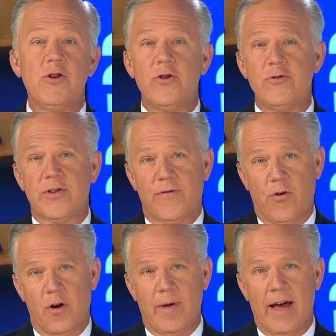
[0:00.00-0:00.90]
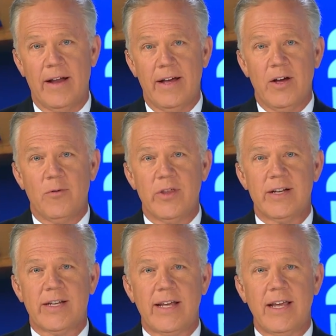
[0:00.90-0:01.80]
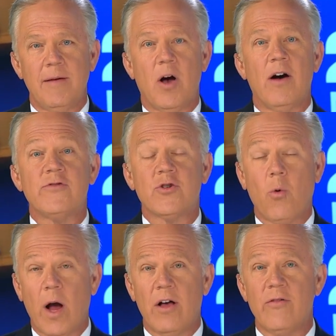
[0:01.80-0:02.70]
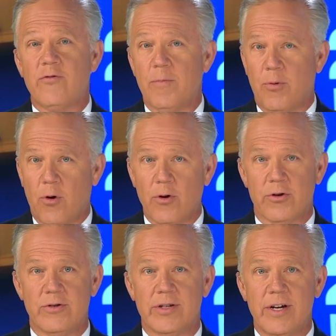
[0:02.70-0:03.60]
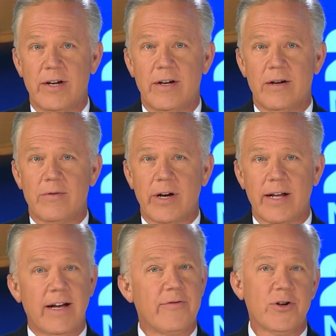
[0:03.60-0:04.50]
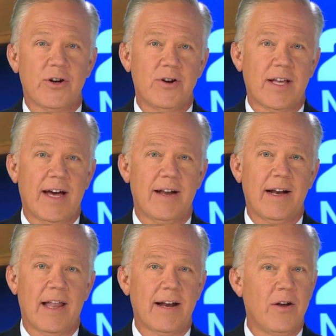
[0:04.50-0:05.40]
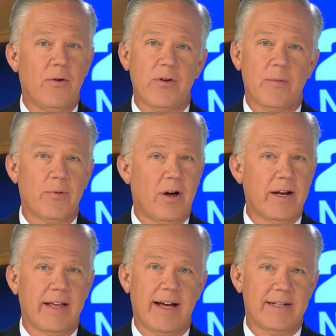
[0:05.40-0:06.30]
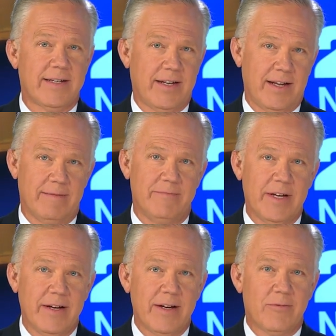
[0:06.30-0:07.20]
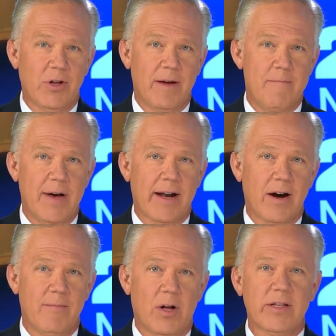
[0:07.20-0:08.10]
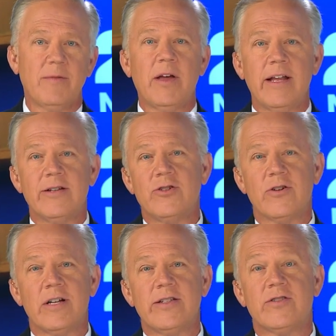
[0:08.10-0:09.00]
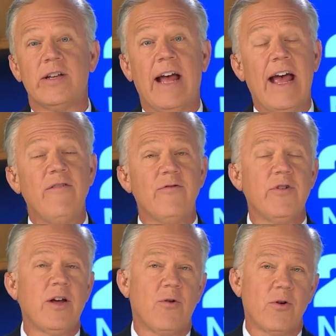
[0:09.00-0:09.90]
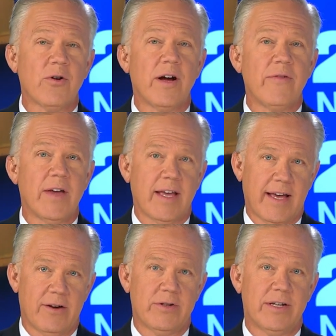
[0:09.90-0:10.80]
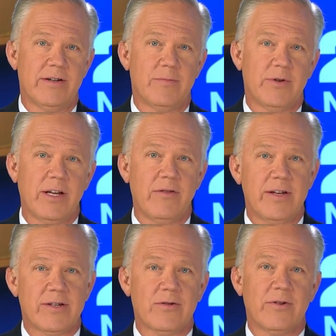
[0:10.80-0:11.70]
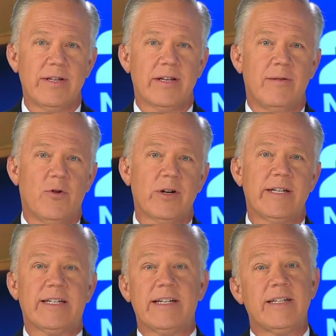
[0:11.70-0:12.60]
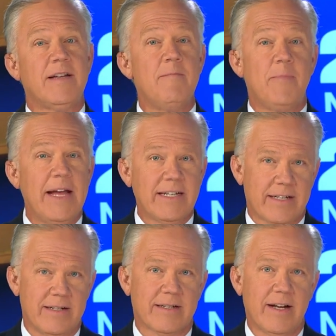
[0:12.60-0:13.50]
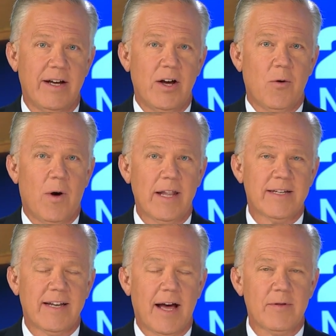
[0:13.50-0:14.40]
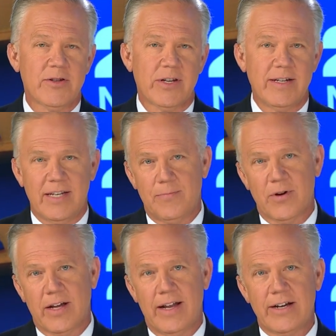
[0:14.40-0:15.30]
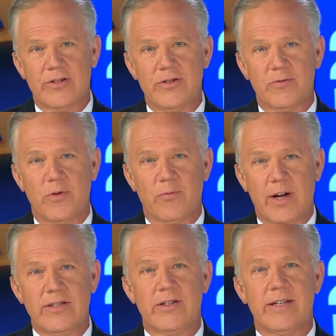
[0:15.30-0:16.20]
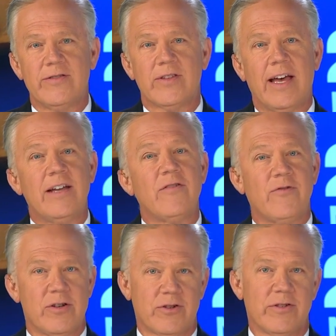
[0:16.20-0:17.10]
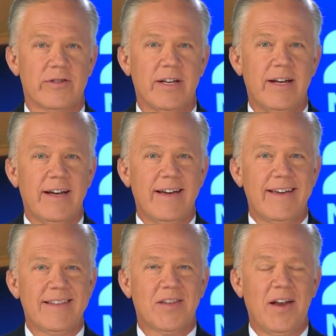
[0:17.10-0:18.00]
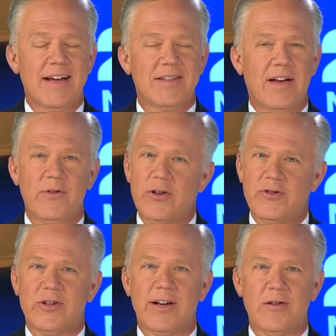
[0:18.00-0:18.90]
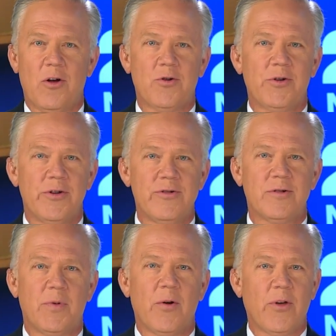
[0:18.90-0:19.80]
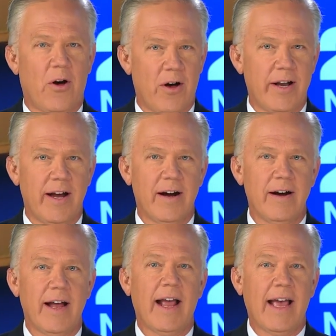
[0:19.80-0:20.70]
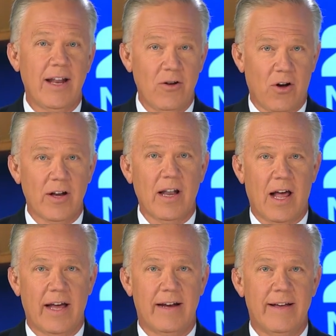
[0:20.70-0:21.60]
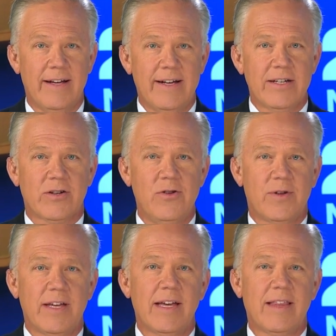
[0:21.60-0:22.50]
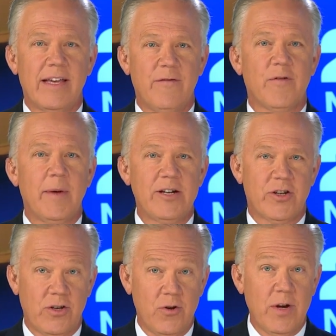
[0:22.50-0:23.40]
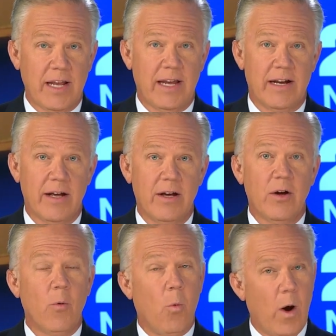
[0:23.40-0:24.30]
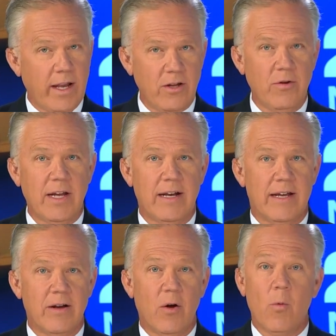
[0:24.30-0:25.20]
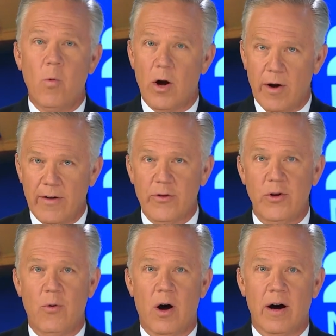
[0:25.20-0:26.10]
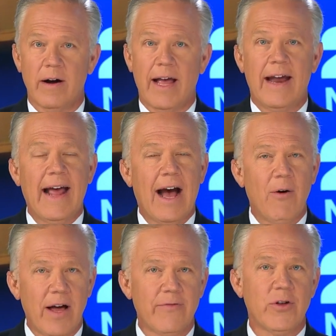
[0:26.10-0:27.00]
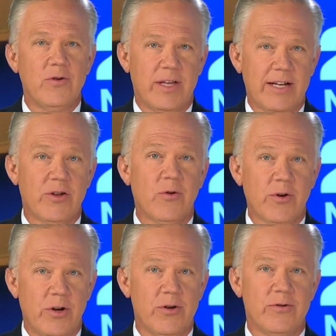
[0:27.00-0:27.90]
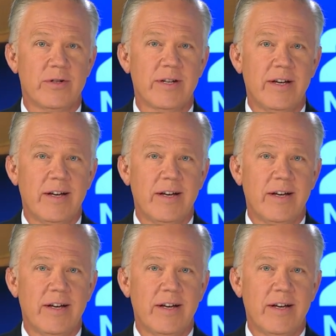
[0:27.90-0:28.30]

news format with a team of 12 reporters. We're going to cover Kern County like no other broadcast team. We'll embed our multimedia journalists in every corner of the county to bring you these stories on a more consistent basis while establishing deeper connections with residents and officials. It's the next evolution in local news, both on air and online, so you can get the information you need when you need it wherever you are and however you get your news.